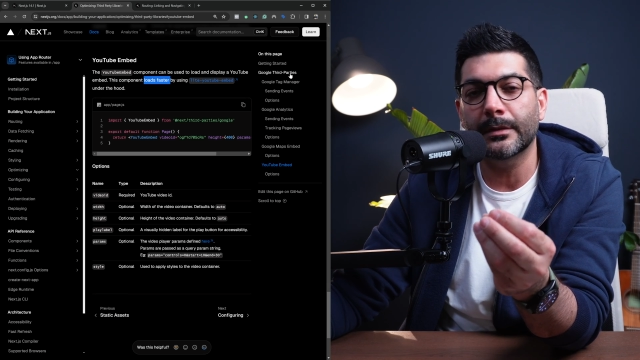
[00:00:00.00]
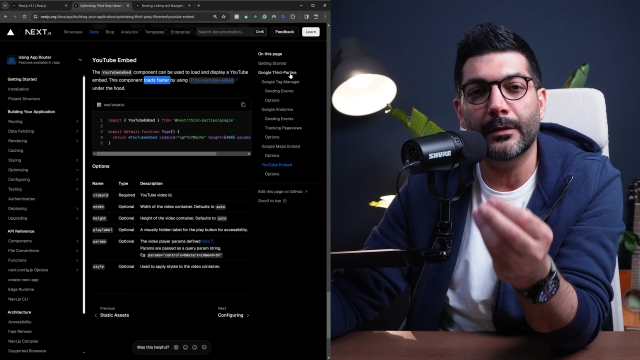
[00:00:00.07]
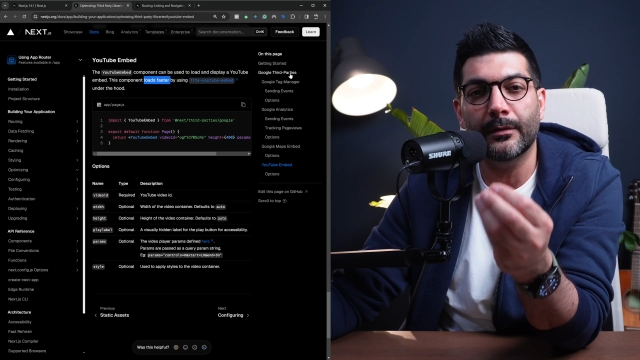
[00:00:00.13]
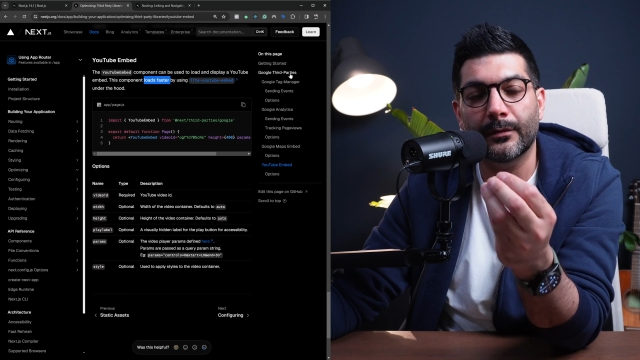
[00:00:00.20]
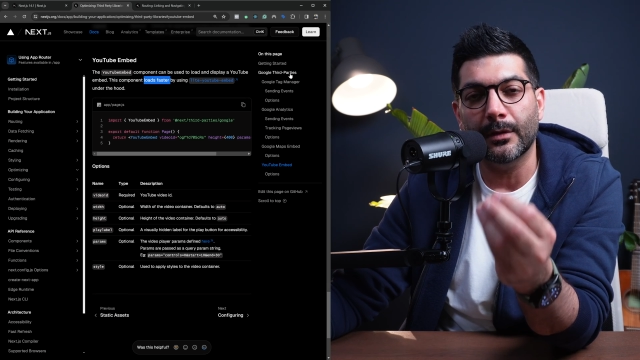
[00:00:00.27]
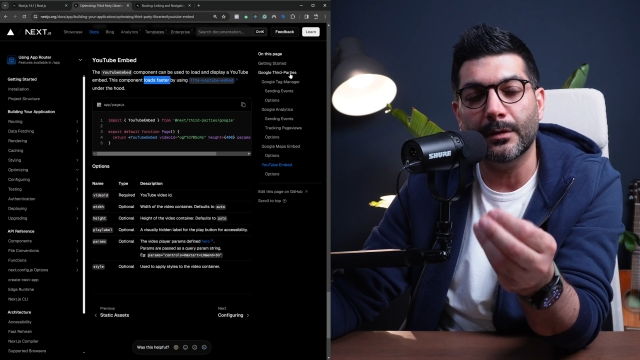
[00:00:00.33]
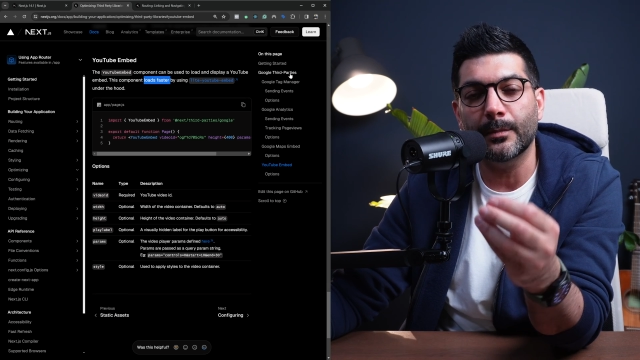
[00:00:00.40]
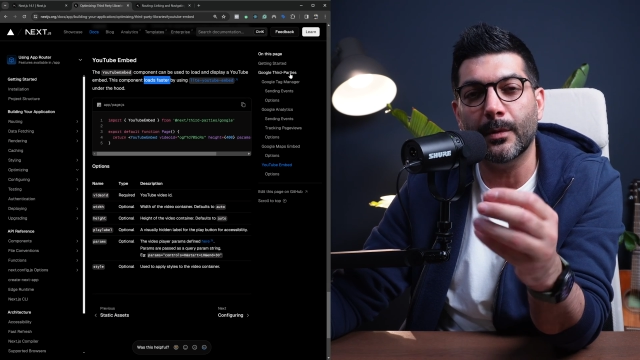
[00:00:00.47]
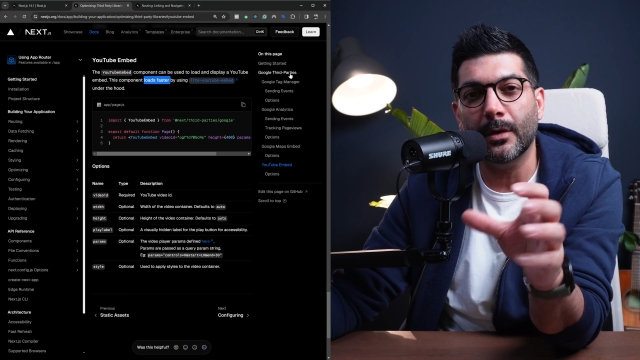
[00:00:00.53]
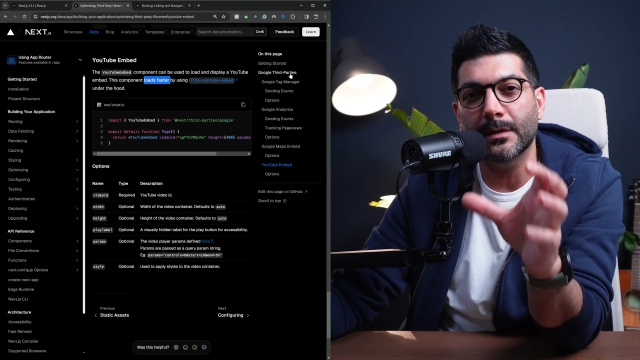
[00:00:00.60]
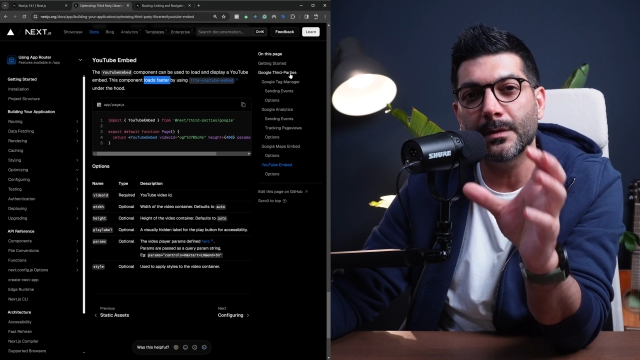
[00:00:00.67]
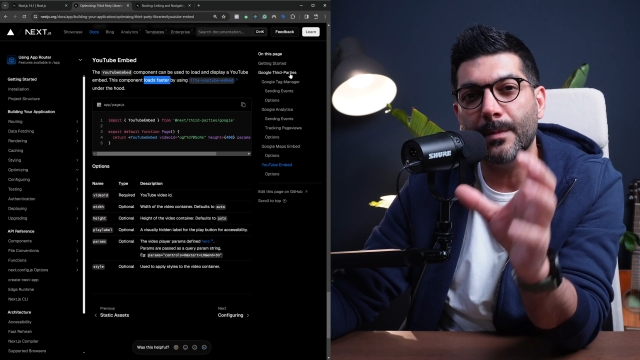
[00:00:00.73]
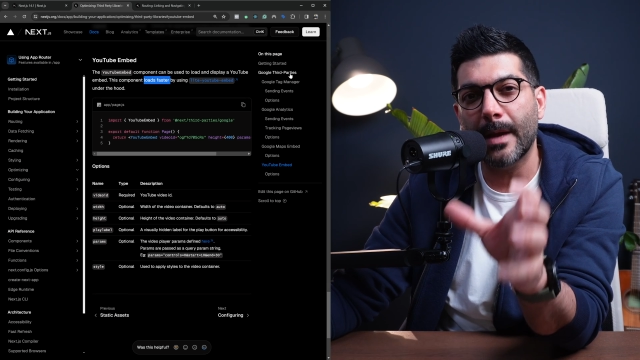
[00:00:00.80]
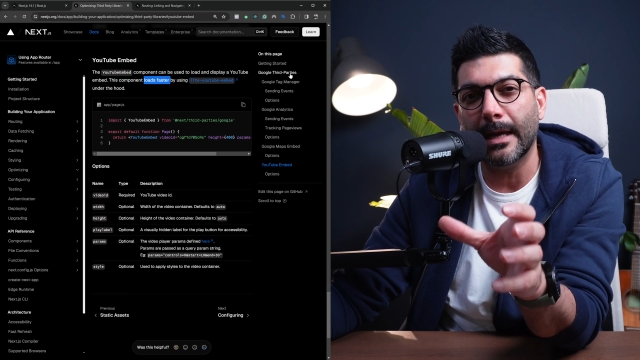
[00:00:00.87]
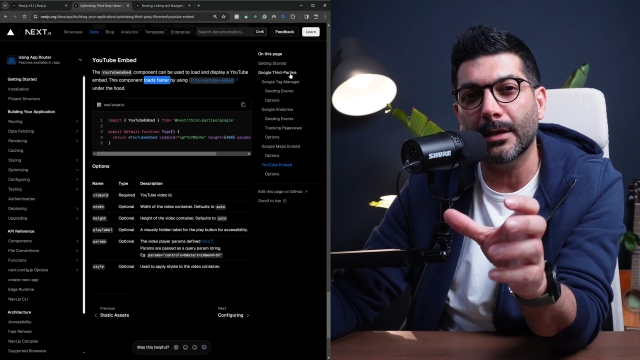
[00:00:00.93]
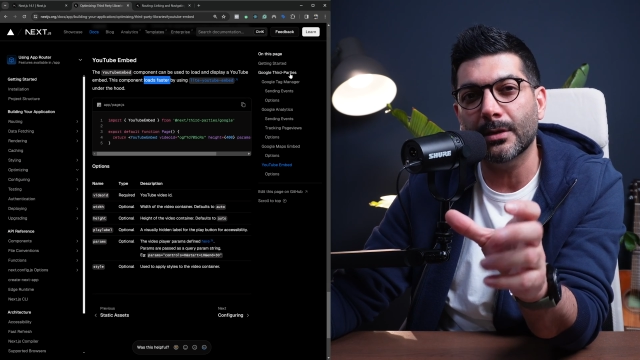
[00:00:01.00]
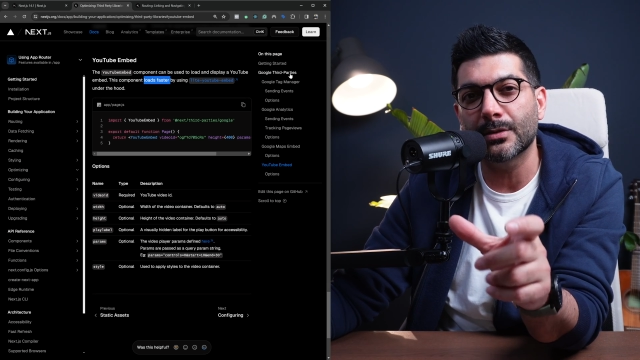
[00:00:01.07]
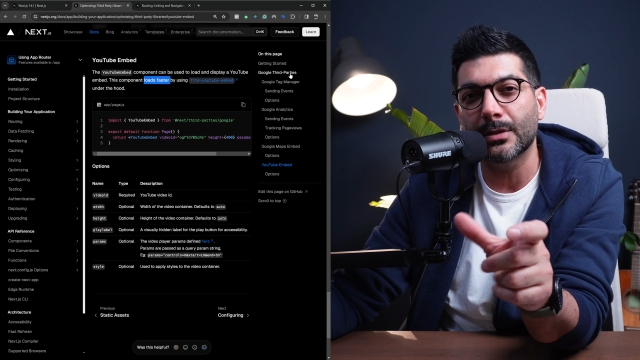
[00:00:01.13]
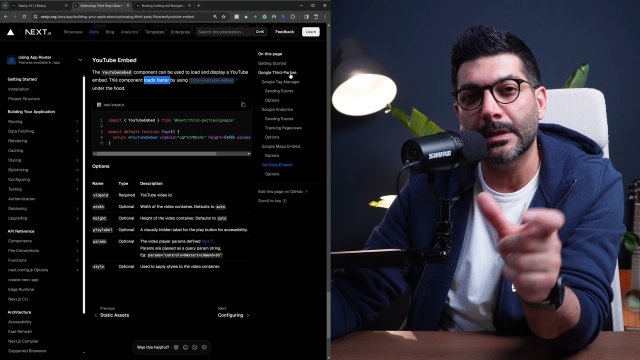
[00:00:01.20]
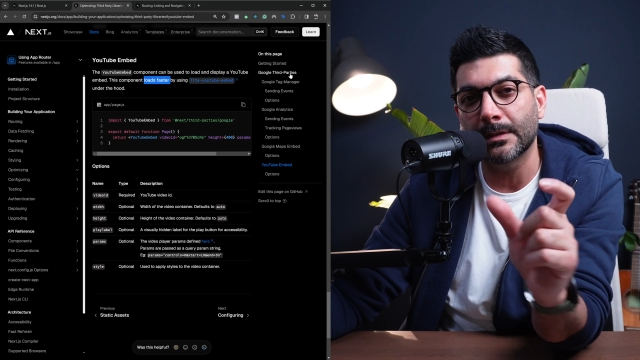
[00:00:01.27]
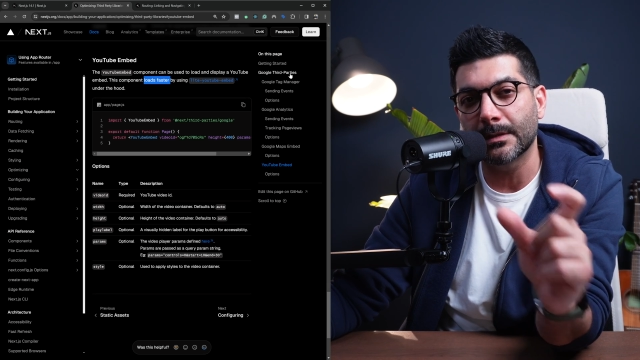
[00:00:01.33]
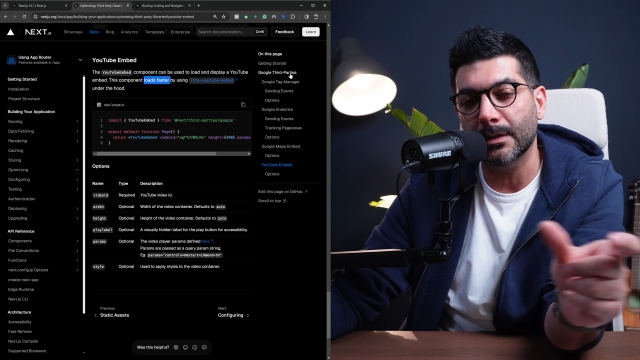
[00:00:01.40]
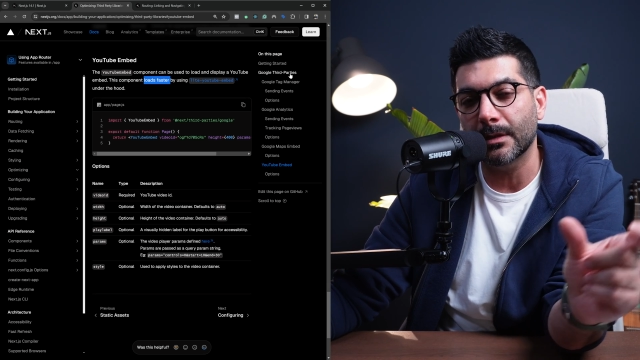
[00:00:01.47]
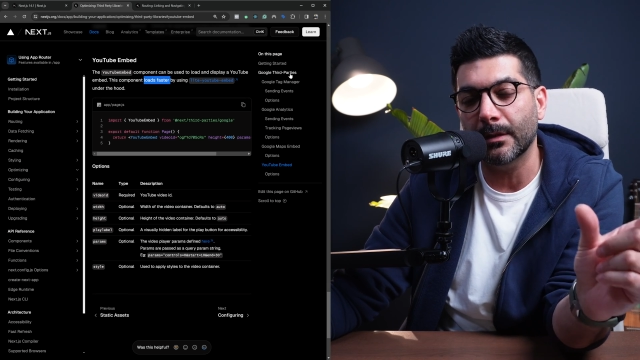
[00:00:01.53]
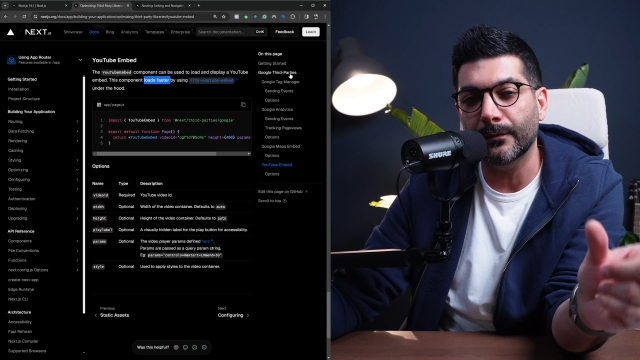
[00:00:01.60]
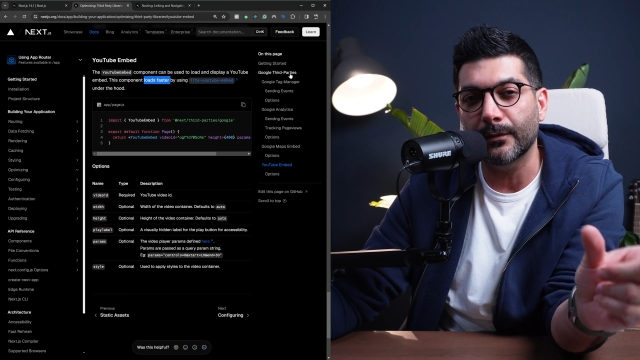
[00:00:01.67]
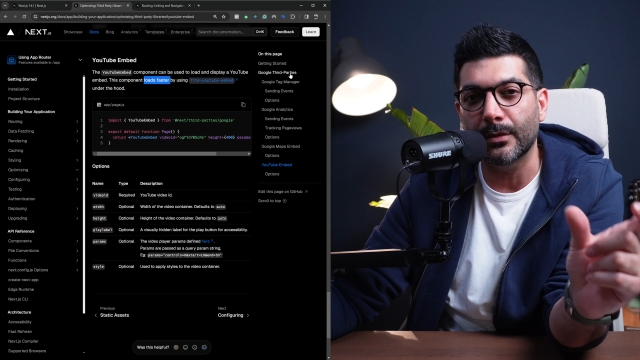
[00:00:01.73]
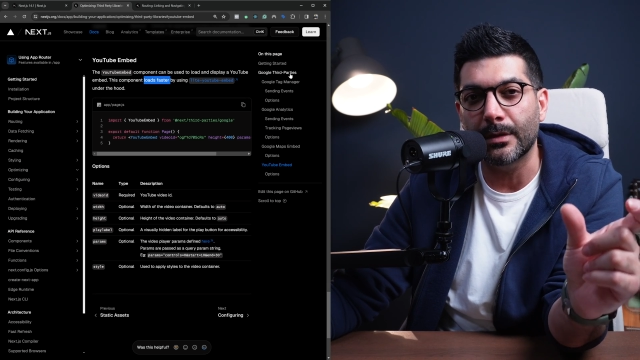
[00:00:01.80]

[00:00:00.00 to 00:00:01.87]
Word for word: third parties package inside of your